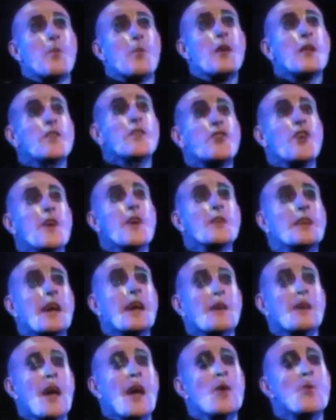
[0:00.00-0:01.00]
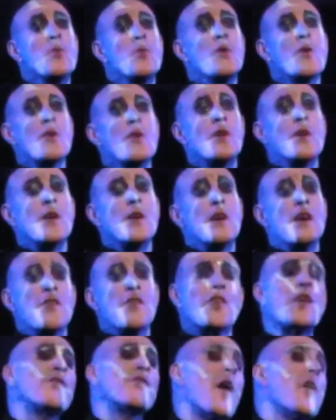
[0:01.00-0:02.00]
wheelchair girl,
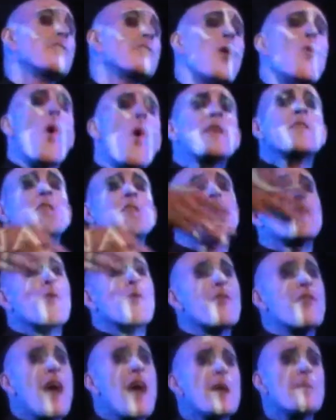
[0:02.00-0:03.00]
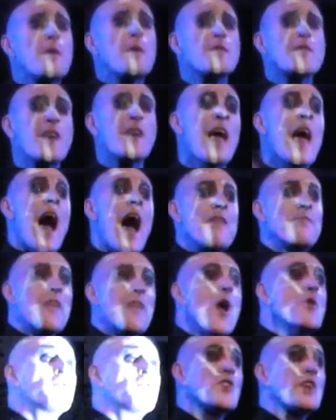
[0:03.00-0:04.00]
she found a wonderful therapist and
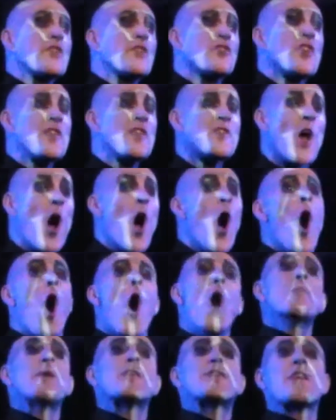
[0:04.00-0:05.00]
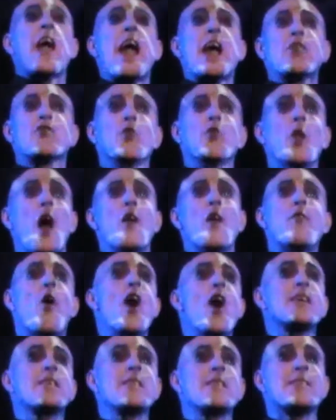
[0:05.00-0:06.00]
now teaches homosexual
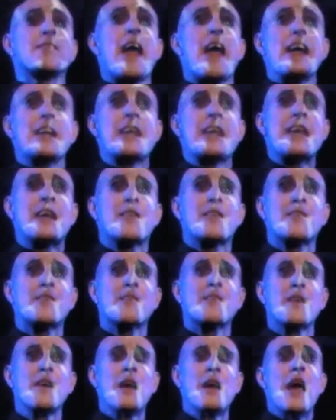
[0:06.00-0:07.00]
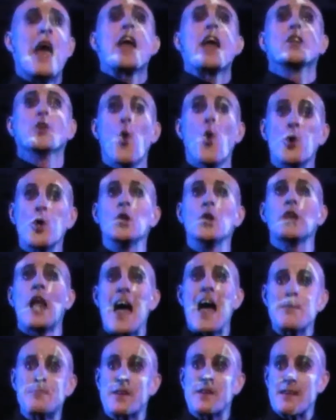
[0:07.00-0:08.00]
avoidance techniques in local
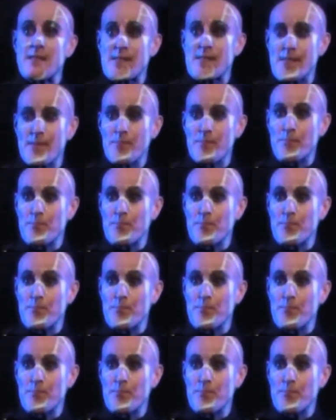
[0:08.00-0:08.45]
libraries.